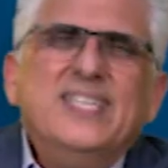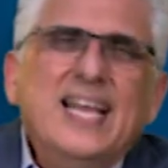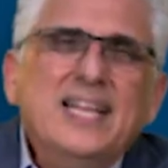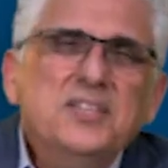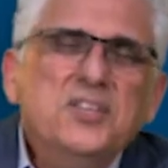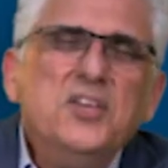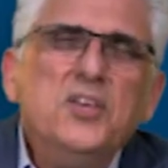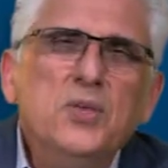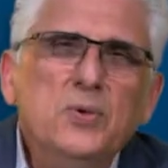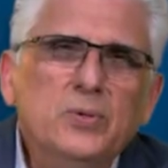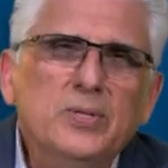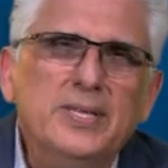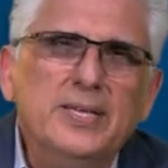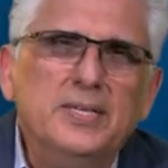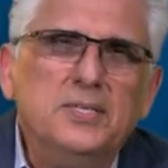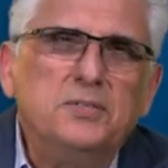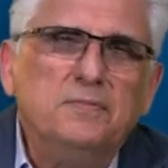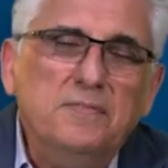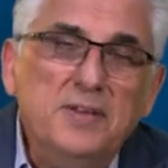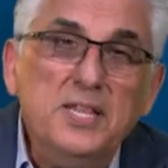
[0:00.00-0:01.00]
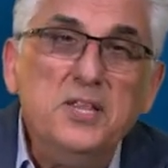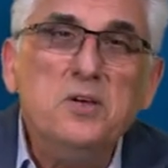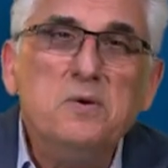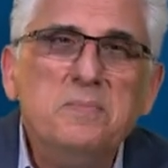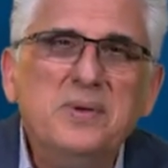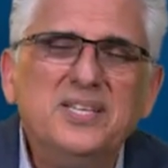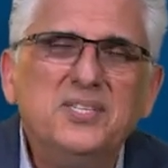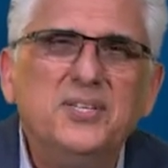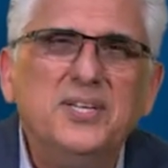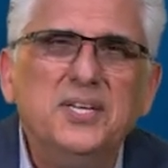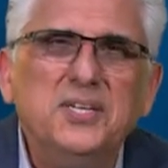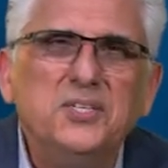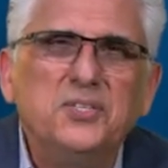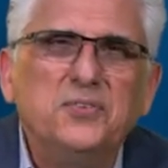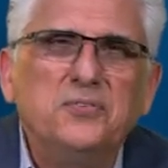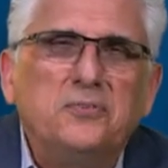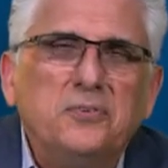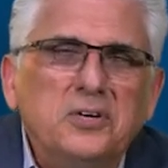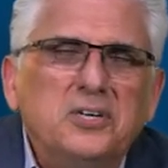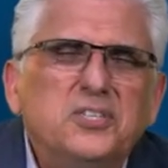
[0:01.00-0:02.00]
sending you this video
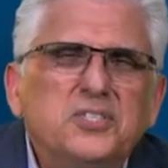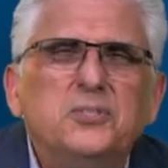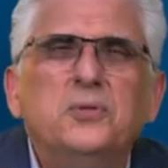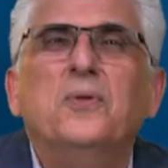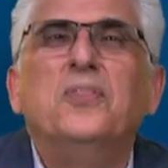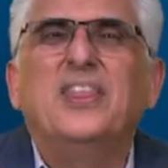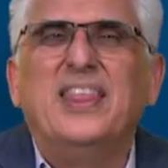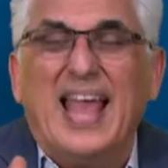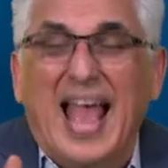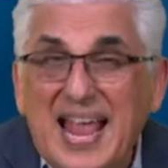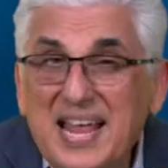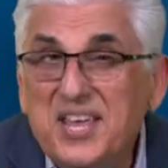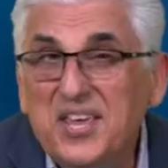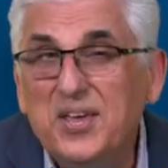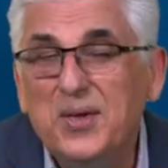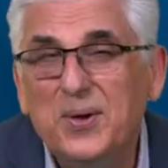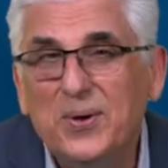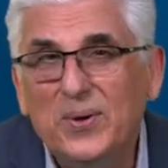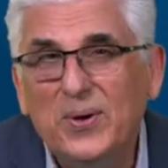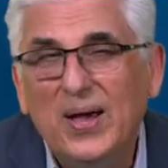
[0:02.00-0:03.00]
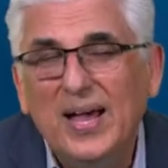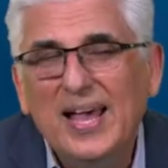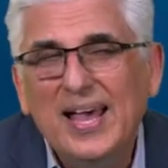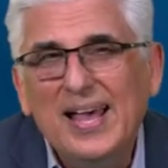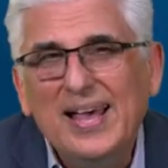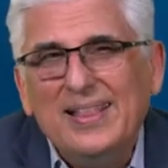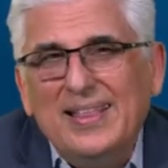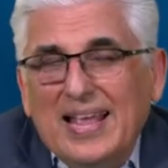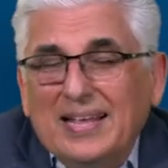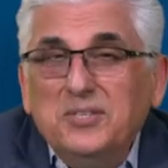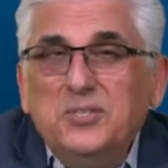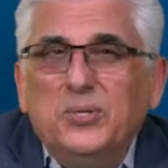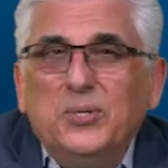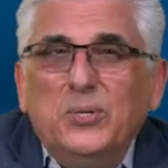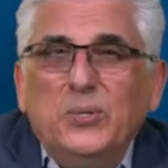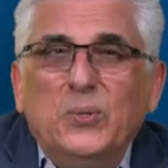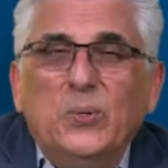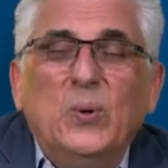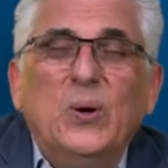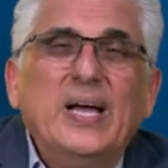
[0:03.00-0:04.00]
message first to thank you, then
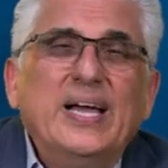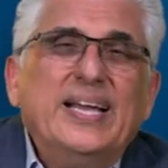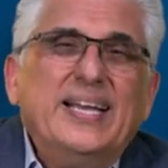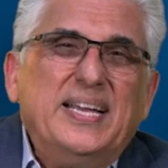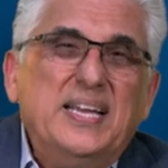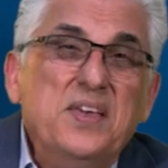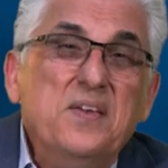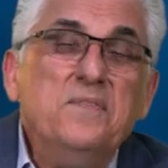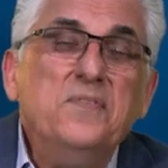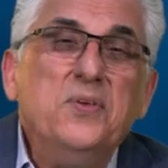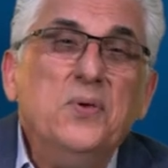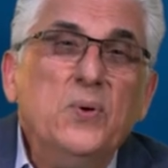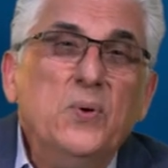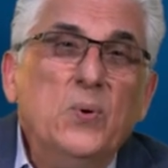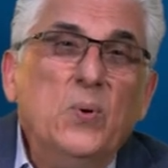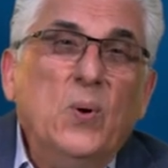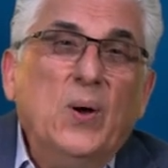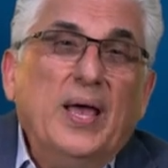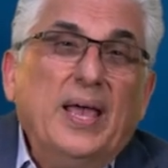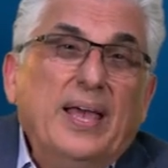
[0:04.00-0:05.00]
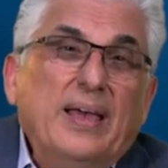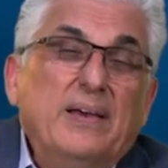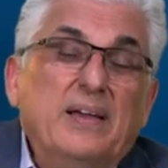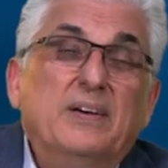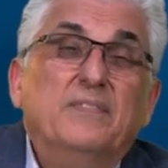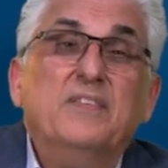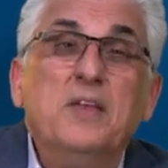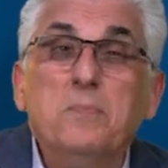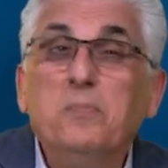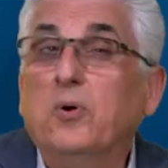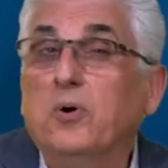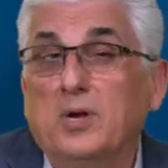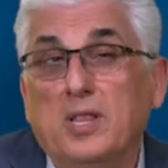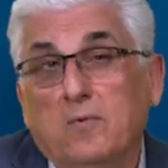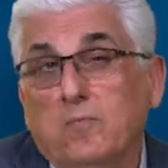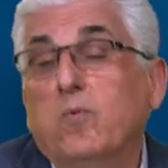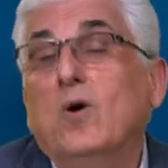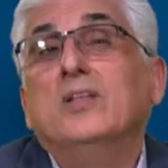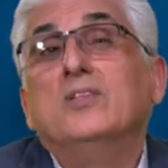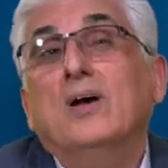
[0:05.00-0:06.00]
to give you a
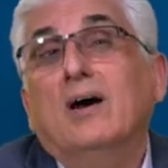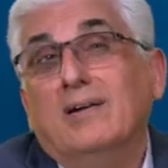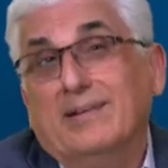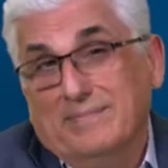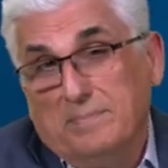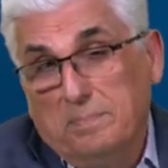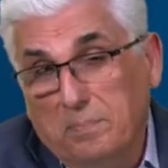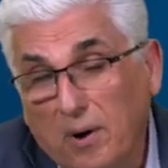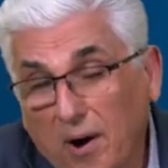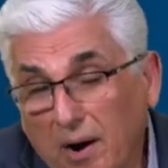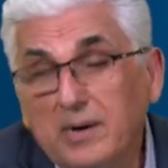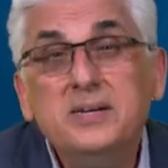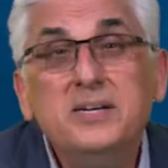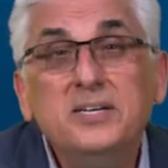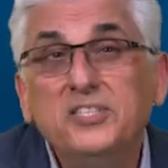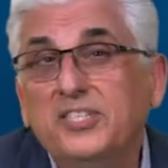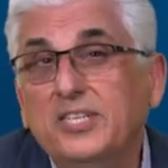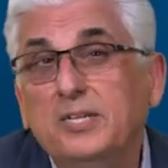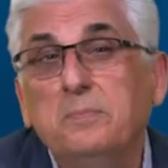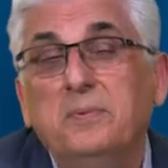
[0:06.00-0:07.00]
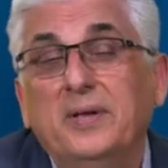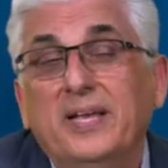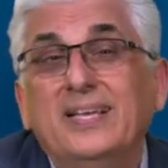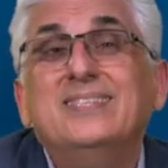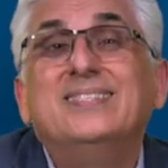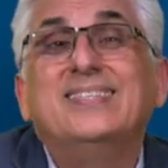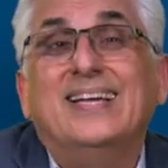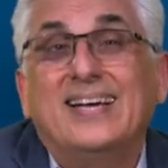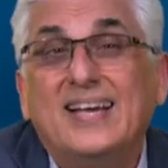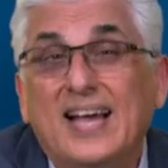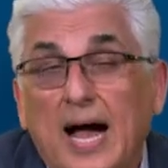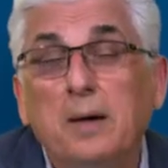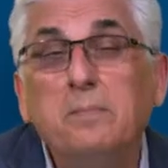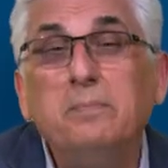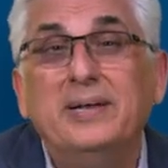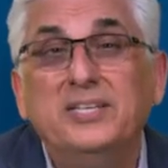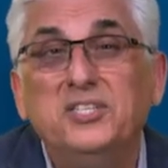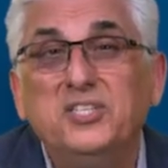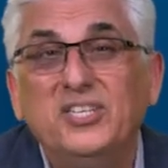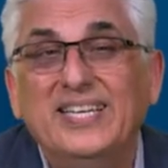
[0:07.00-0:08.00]
report of what our partnership is
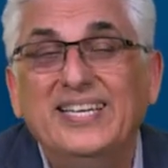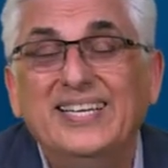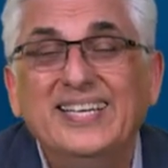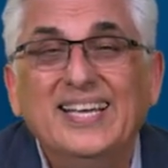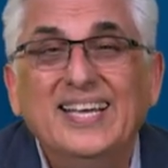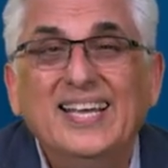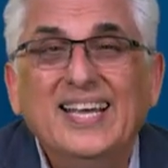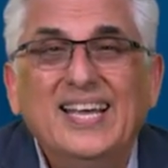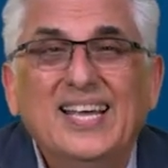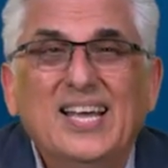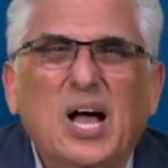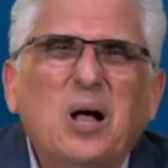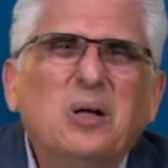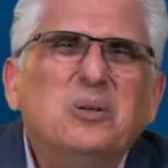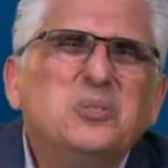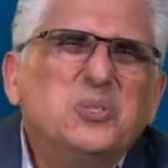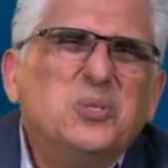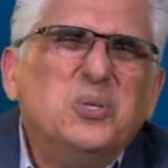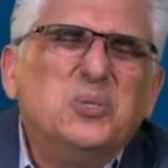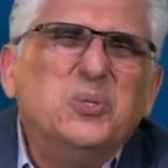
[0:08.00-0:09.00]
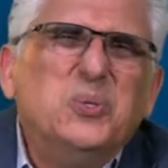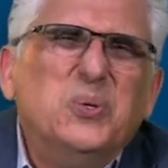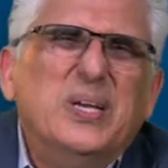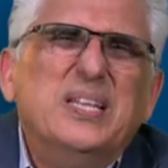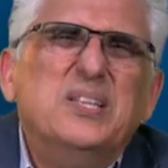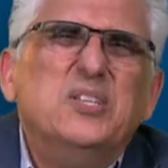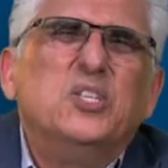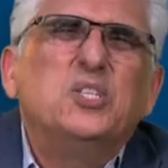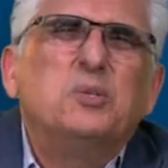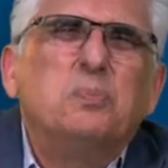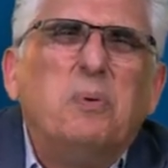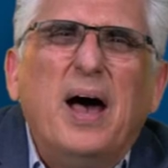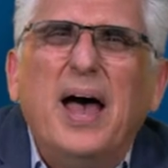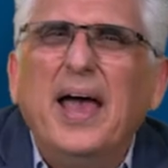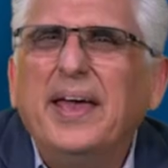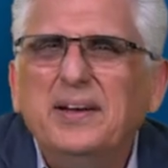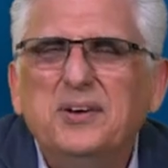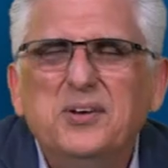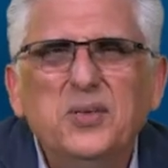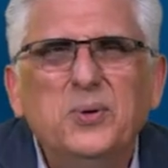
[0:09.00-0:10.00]
accomplishing, also to
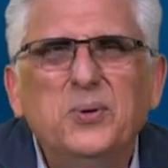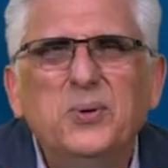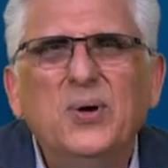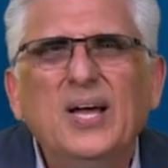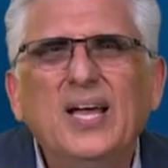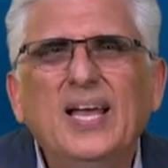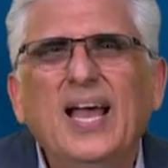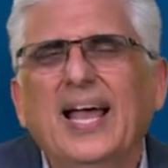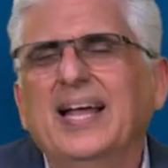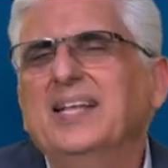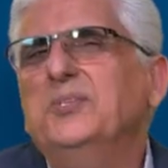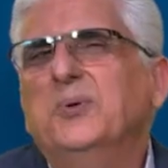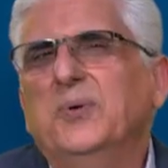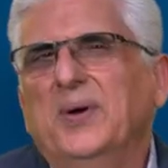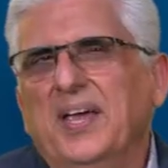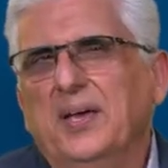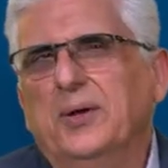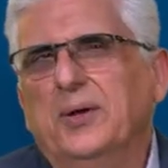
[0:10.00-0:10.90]
inspire you and to